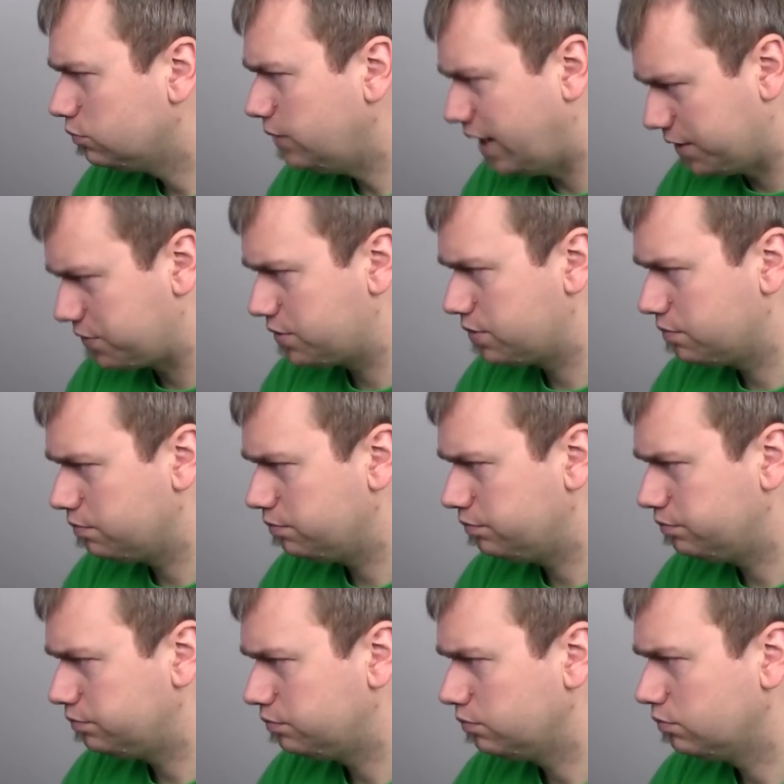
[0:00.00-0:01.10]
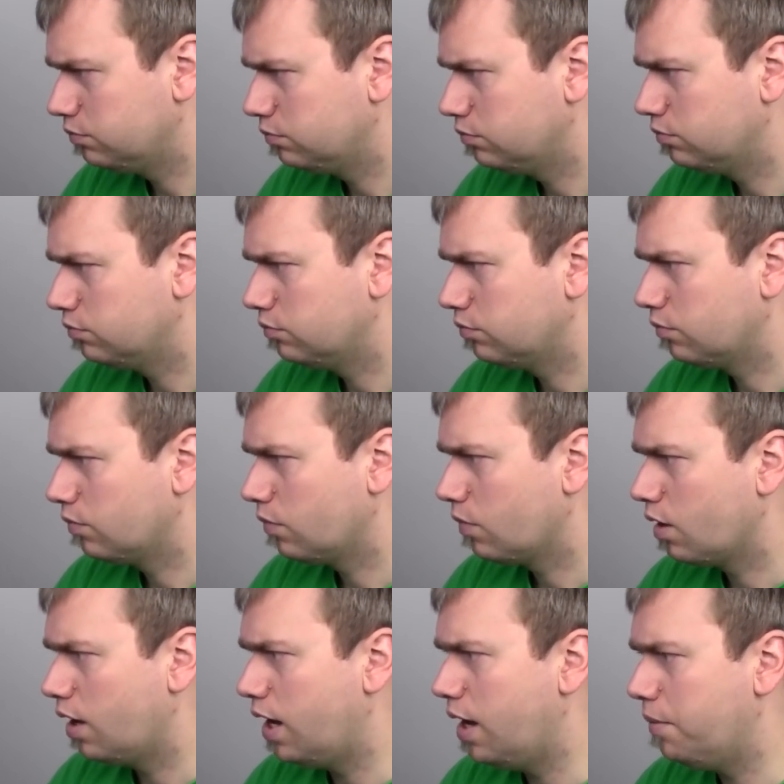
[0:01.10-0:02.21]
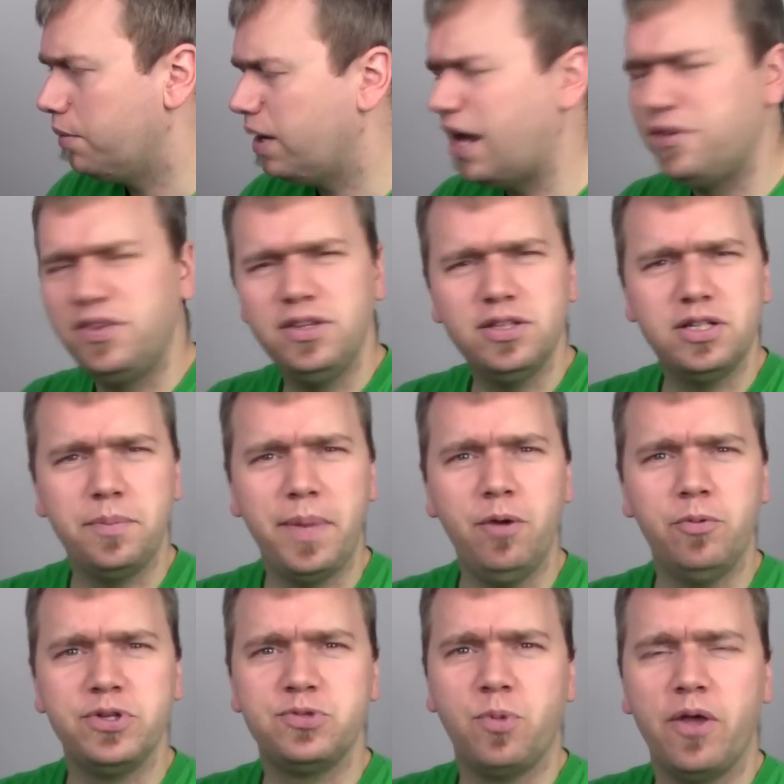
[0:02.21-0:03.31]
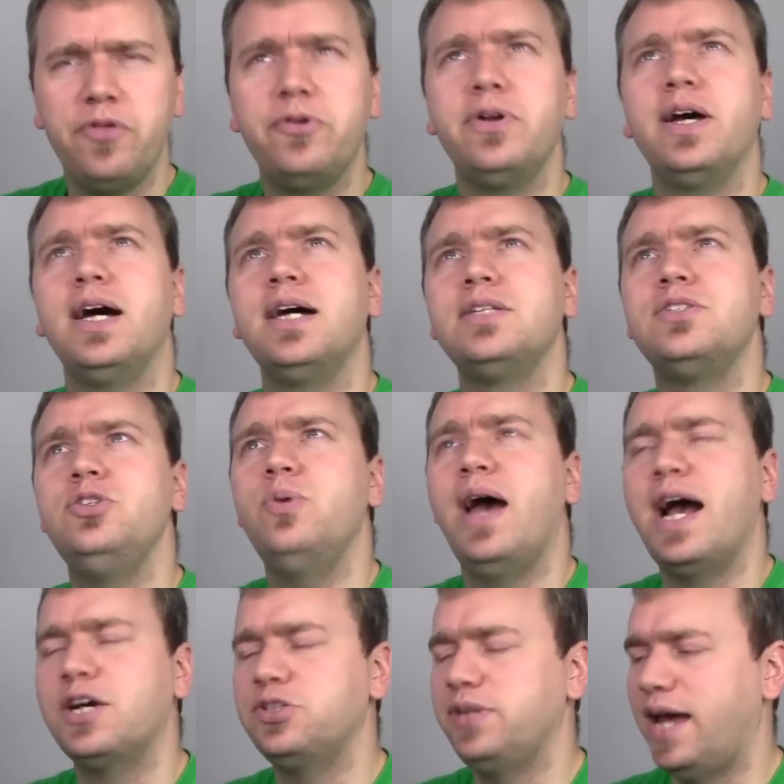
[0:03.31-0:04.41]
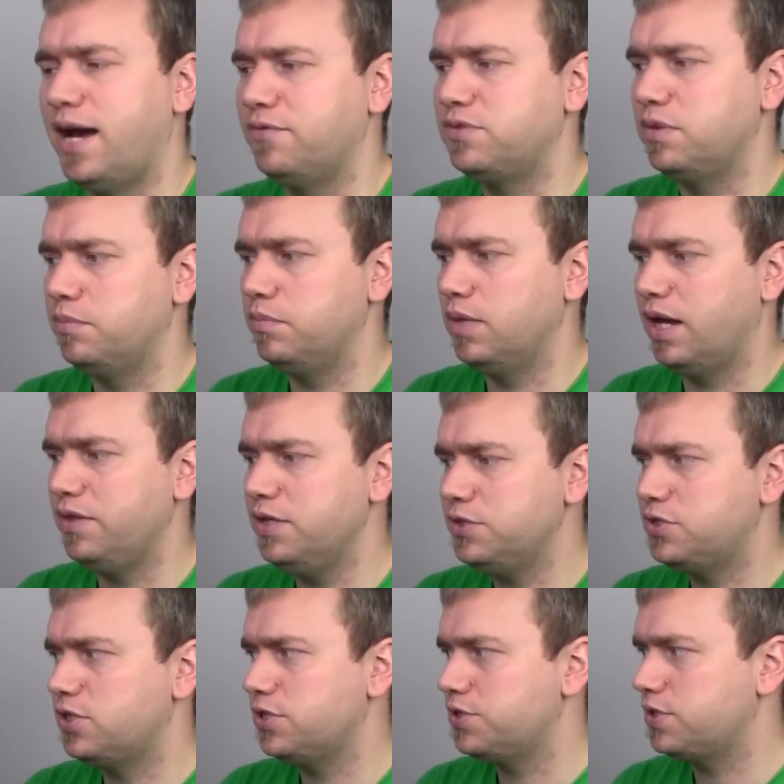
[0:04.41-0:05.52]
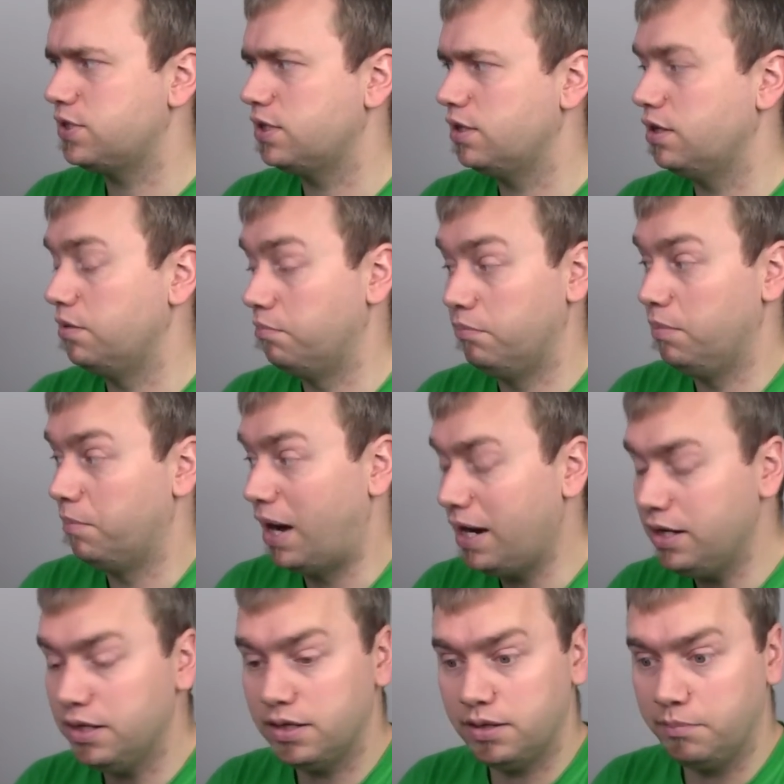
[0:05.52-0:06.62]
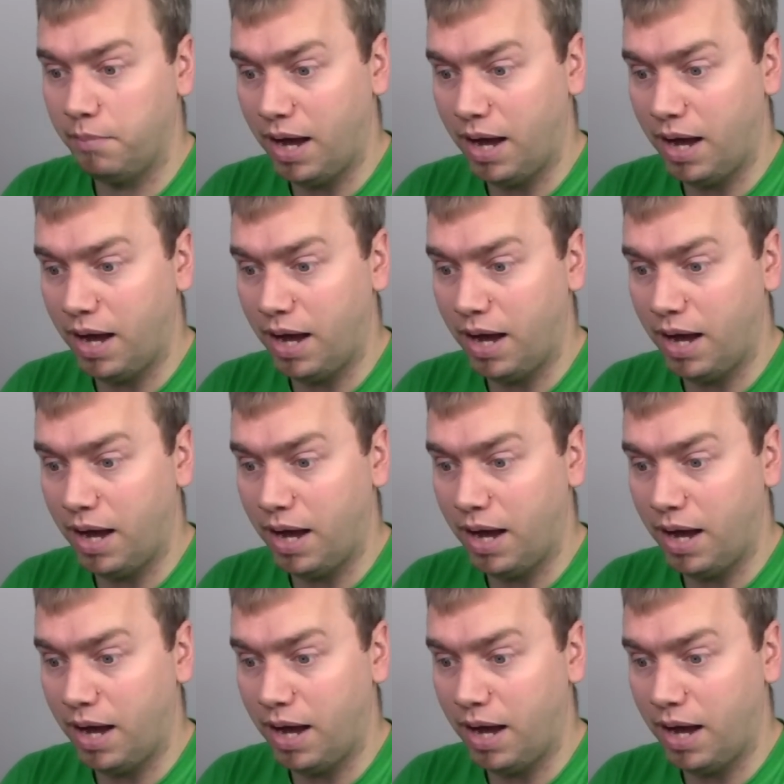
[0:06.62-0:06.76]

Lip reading: Yes. I think the debate was whether or not you actually have to. I think it's just my